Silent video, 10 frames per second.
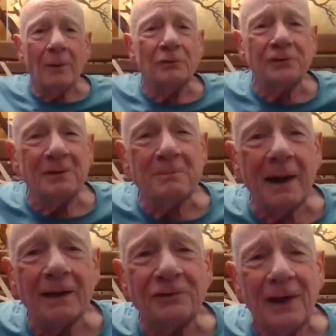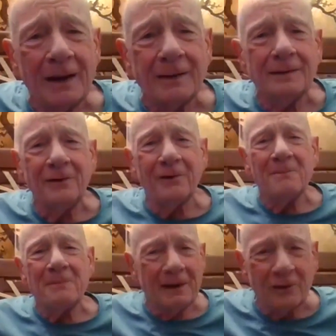I was in my second
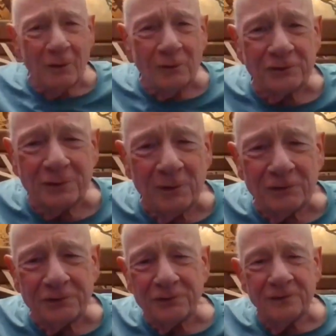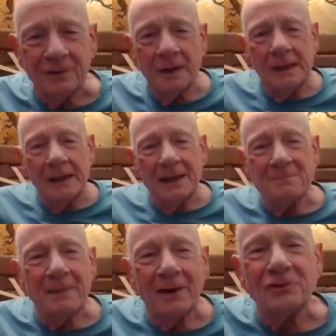year of medical skills
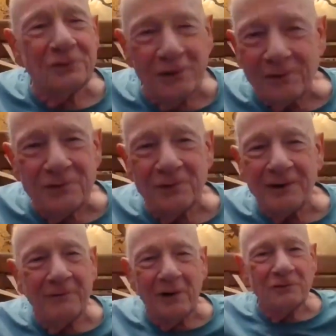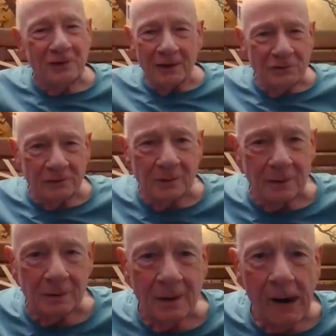in my surgery rotation.